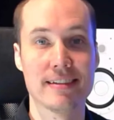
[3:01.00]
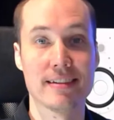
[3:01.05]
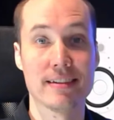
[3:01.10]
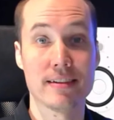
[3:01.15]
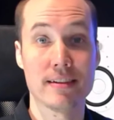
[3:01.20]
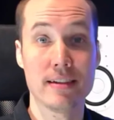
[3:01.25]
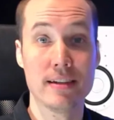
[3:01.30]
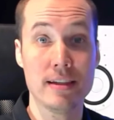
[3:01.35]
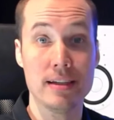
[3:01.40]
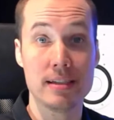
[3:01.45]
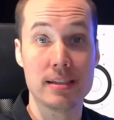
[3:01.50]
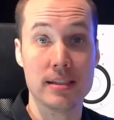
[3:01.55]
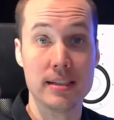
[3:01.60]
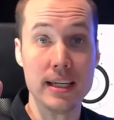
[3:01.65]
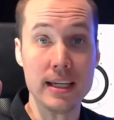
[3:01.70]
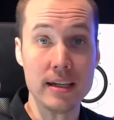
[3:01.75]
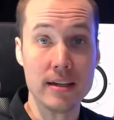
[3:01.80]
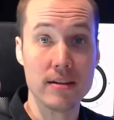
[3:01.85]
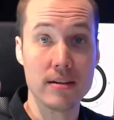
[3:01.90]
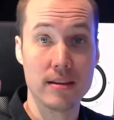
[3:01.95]
The
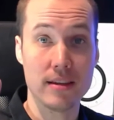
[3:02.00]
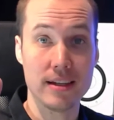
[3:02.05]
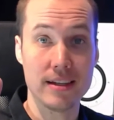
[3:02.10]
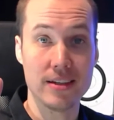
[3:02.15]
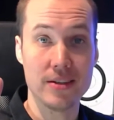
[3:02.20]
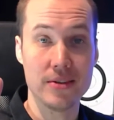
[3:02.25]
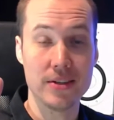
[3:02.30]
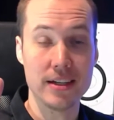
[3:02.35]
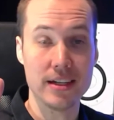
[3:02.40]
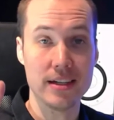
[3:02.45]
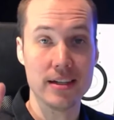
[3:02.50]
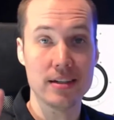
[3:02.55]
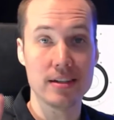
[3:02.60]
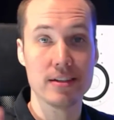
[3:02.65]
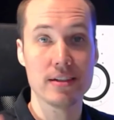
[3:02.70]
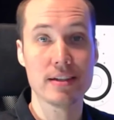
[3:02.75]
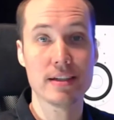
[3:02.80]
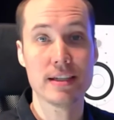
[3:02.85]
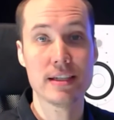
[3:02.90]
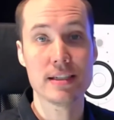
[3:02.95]
second thing you need
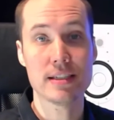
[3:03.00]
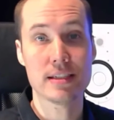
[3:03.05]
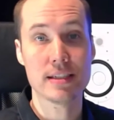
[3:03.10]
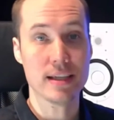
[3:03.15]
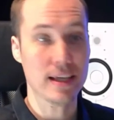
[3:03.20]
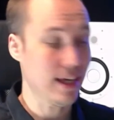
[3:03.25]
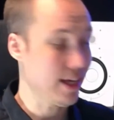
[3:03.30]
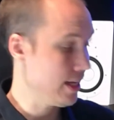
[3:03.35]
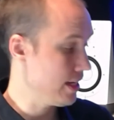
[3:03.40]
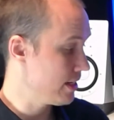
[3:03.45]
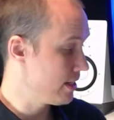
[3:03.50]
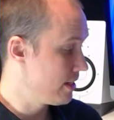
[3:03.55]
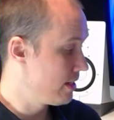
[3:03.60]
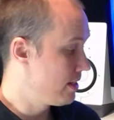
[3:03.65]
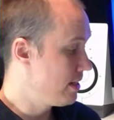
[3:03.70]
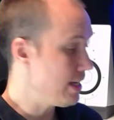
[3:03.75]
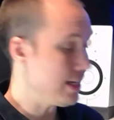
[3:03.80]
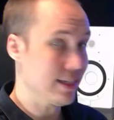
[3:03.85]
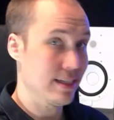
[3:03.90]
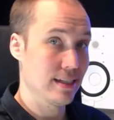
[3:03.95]
is a
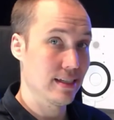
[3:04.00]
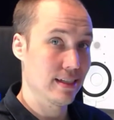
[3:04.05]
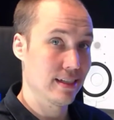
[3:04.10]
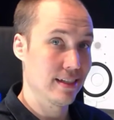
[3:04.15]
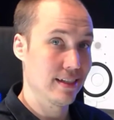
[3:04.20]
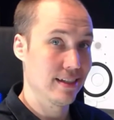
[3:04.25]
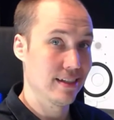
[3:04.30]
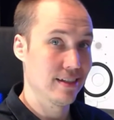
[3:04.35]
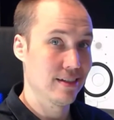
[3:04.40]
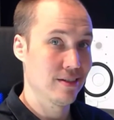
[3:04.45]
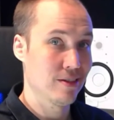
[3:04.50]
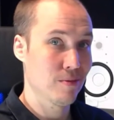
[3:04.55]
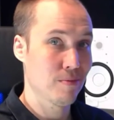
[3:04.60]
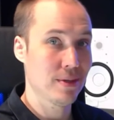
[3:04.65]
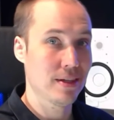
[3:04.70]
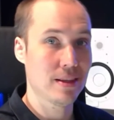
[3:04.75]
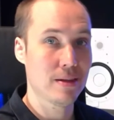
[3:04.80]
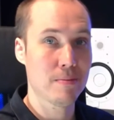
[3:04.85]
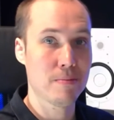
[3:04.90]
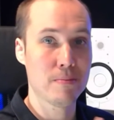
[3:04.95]
desk to be
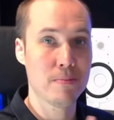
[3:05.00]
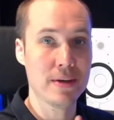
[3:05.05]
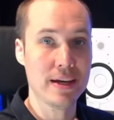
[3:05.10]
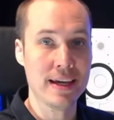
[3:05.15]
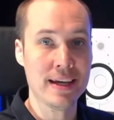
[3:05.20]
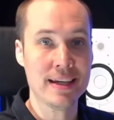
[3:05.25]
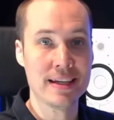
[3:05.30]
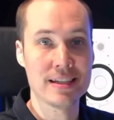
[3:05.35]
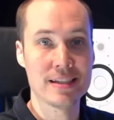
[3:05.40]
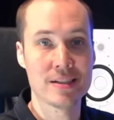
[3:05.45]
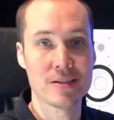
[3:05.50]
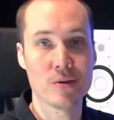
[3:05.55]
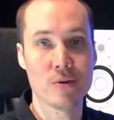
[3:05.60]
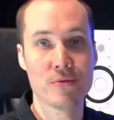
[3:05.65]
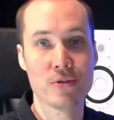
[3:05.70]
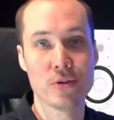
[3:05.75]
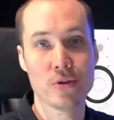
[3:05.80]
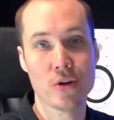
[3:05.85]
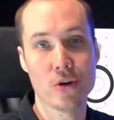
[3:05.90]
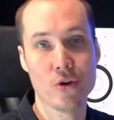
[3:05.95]
the base of
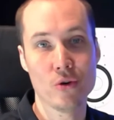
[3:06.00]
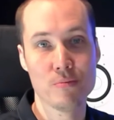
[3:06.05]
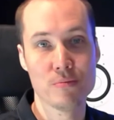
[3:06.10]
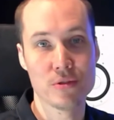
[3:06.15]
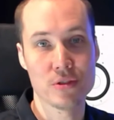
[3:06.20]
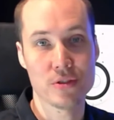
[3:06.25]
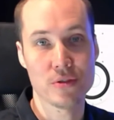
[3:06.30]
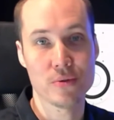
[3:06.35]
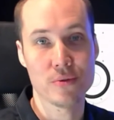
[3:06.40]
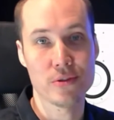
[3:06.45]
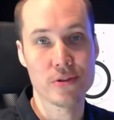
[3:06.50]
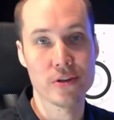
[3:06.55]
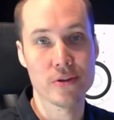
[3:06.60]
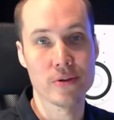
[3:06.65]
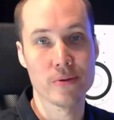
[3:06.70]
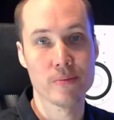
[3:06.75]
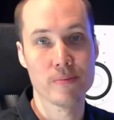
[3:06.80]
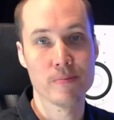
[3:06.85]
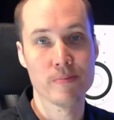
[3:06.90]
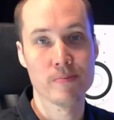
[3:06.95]
your home
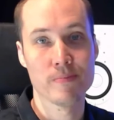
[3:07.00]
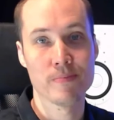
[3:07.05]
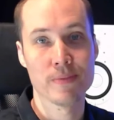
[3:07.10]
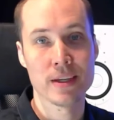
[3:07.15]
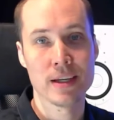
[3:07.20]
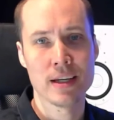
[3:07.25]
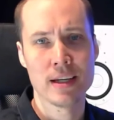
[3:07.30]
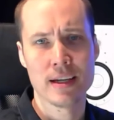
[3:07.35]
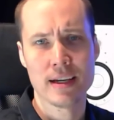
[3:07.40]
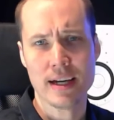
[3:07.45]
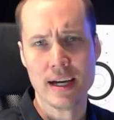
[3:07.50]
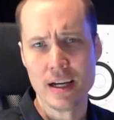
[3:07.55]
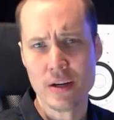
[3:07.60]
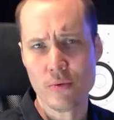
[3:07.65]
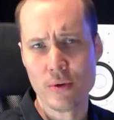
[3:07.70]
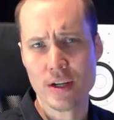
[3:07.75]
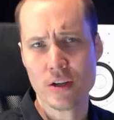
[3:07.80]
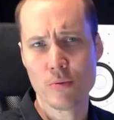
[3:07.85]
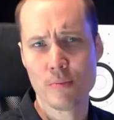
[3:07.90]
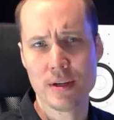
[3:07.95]
studio. I
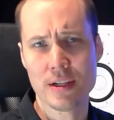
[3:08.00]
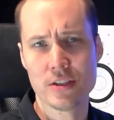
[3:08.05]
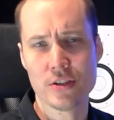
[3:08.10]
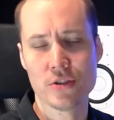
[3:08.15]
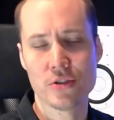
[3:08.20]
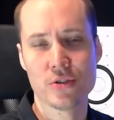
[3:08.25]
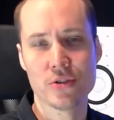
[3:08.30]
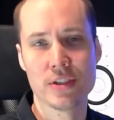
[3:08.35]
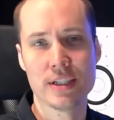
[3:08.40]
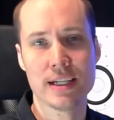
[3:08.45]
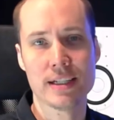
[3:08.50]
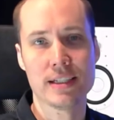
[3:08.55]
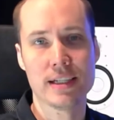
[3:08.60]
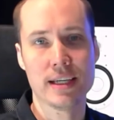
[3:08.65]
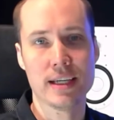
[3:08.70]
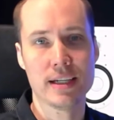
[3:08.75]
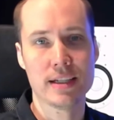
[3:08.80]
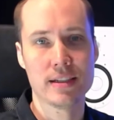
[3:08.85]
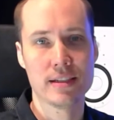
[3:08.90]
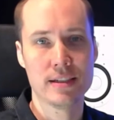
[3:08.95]
recommend you to get
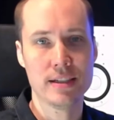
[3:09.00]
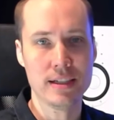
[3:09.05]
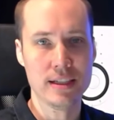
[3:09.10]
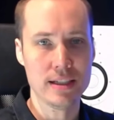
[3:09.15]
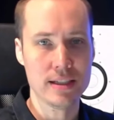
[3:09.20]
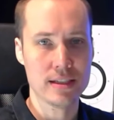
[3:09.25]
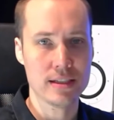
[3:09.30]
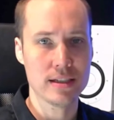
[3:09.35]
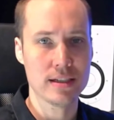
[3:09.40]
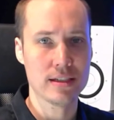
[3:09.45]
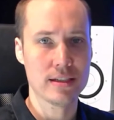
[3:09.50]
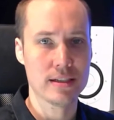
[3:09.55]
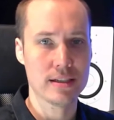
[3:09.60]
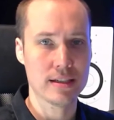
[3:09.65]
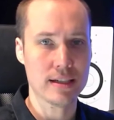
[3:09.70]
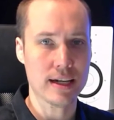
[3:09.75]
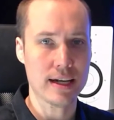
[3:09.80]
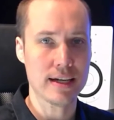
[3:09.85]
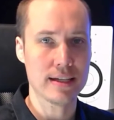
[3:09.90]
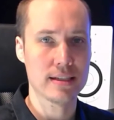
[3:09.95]
a decent
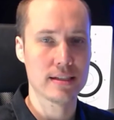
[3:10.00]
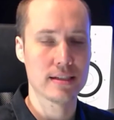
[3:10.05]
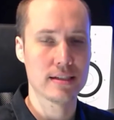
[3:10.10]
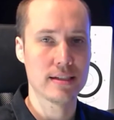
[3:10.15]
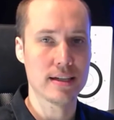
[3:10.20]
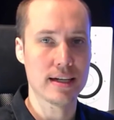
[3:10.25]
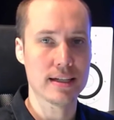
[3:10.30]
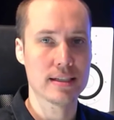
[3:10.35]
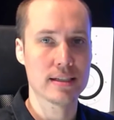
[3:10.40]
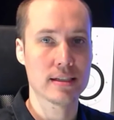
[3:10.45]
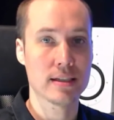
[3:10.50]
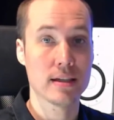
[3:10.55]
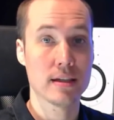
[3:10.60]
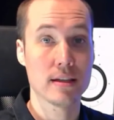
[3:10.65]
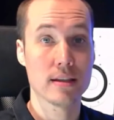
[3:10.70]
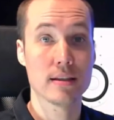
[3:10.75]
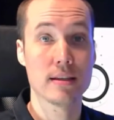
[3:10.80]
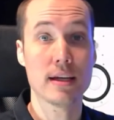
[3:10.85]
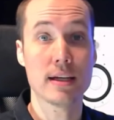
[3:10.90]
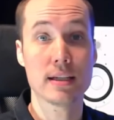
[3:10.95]
sized desk
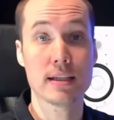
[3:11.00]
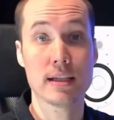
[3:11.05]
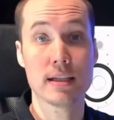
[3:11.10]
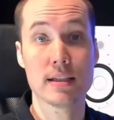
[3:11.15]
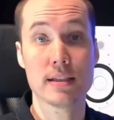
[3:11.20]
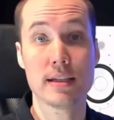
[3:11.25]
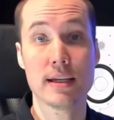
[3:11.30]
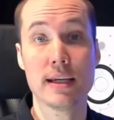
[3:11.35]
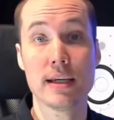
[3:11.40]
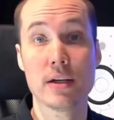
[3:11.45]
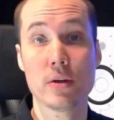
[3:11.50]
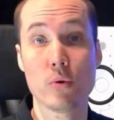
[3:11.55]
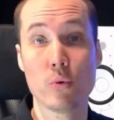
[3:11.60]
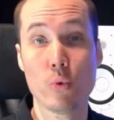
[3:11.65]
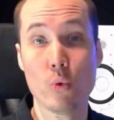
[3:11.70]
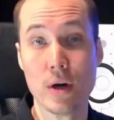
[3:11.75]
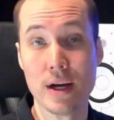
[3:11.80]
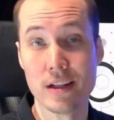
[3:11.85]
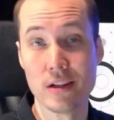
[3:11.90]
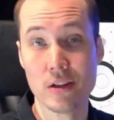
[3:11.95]
that can take
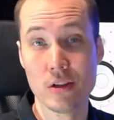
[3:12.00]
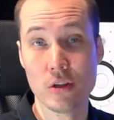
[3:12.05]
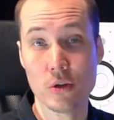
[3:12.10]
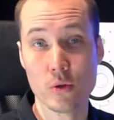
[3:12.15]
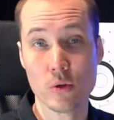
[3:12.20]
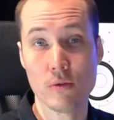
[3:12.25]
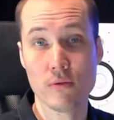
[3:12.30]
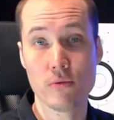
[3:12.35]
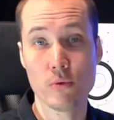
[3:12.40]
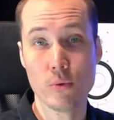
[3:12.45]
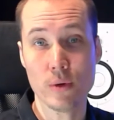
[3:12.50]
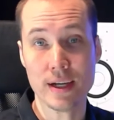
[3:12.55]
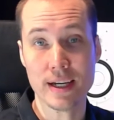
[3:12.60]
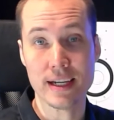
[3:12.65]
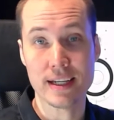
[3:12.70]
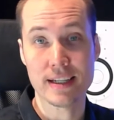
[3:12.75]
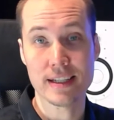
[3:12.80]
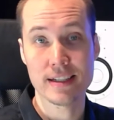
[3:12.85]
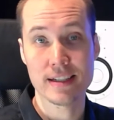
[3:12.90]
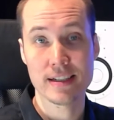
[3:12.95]
quite a lot of
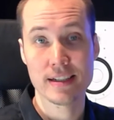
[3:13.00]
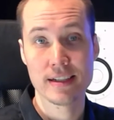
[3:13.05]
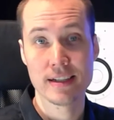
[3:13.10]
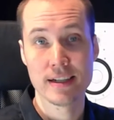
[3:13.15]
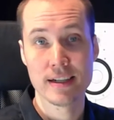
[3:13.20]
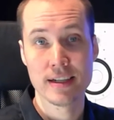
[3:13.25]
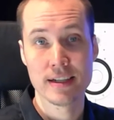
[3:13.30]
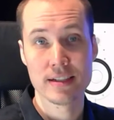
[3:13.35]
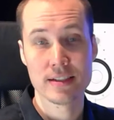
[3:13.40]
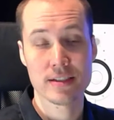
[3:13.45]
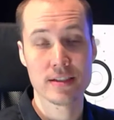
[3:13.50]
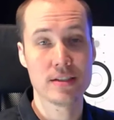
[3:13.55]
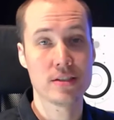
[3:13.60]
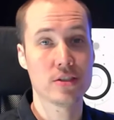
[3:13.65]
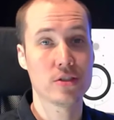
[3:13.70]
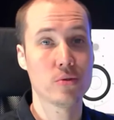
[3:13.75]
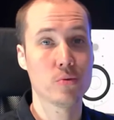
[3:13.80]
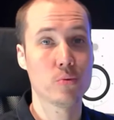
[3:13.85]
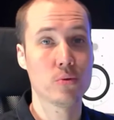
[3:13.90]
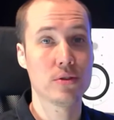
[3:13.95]
weight, since
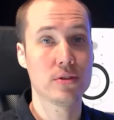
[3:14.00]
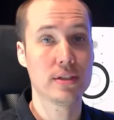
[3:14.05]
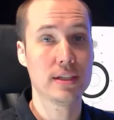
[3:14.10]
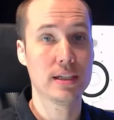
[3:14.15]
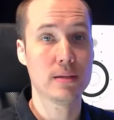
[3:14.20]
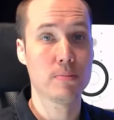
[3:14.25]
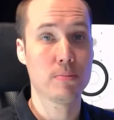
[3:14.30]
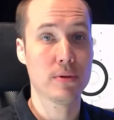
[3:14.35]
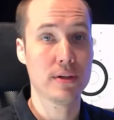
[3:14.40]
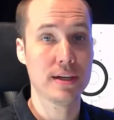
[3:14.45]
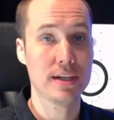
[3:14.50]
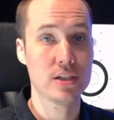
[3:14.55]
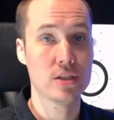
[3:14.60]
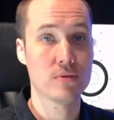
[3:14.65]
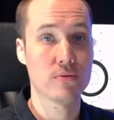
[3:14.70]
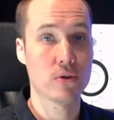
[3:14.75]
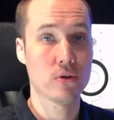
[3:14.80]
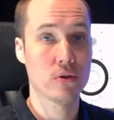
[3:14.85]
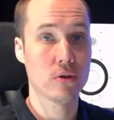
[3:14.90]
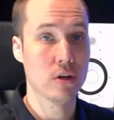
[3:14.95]
you will need place
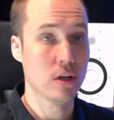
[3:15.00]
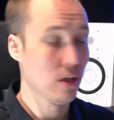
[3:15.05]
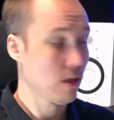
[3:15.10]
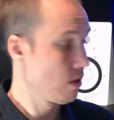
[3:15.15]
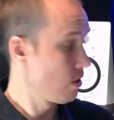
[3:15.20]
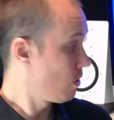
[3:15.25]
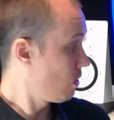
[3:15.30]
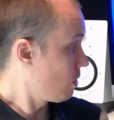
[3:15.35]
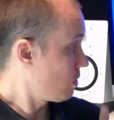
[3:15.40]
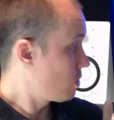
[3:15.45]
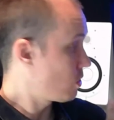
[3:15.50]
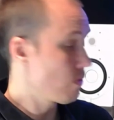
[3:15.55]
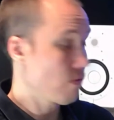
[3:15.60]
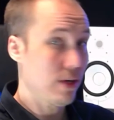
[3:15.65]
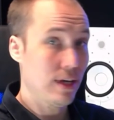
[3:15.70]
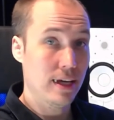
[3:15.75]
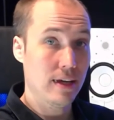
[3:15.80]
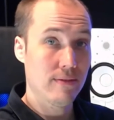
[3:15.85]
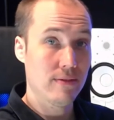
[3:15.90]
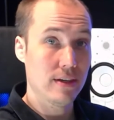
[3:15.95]
for lots of
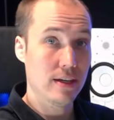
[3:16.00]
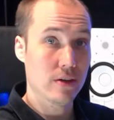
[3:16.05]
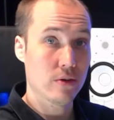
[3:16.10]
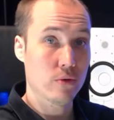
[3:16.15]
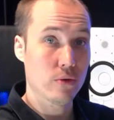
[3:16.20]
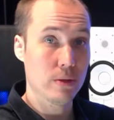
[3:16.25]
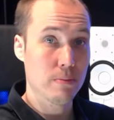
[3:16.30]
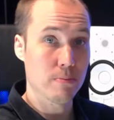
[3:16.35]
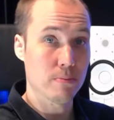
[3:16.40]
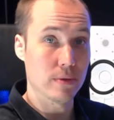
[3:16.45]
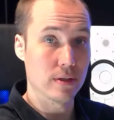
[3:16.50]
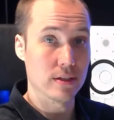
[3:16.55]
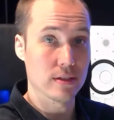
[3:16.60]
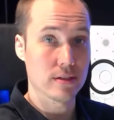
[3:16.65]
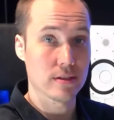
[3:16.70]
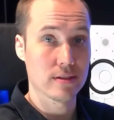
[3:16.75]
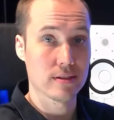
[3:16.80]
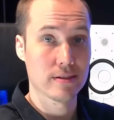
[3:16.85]
heavy equipment.